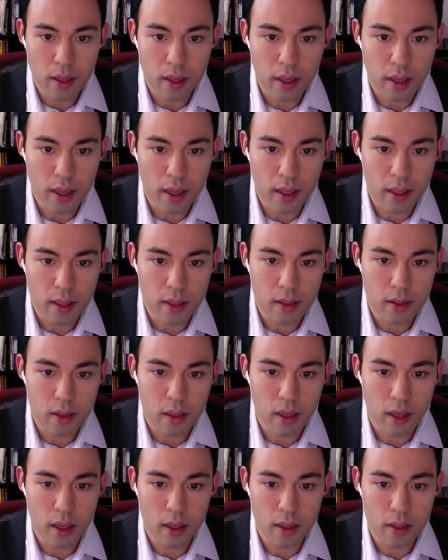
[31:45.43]
and
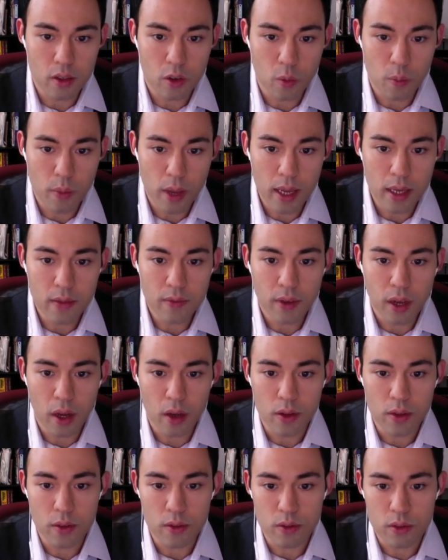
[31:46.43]
domain
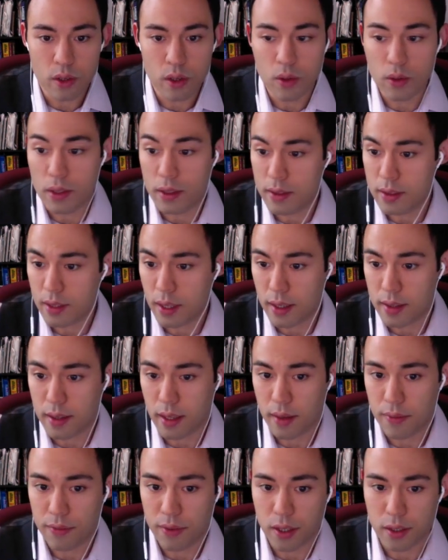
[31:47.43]
values go inside
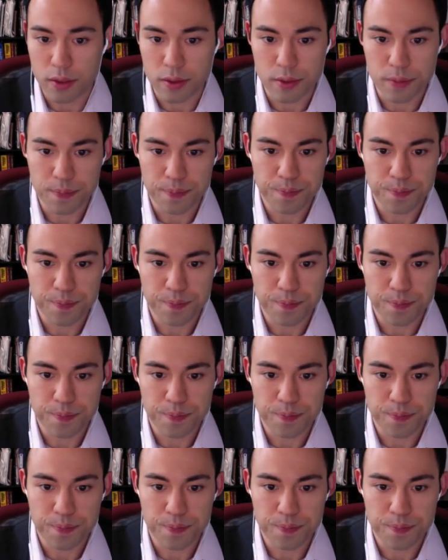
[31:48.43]
that funnel.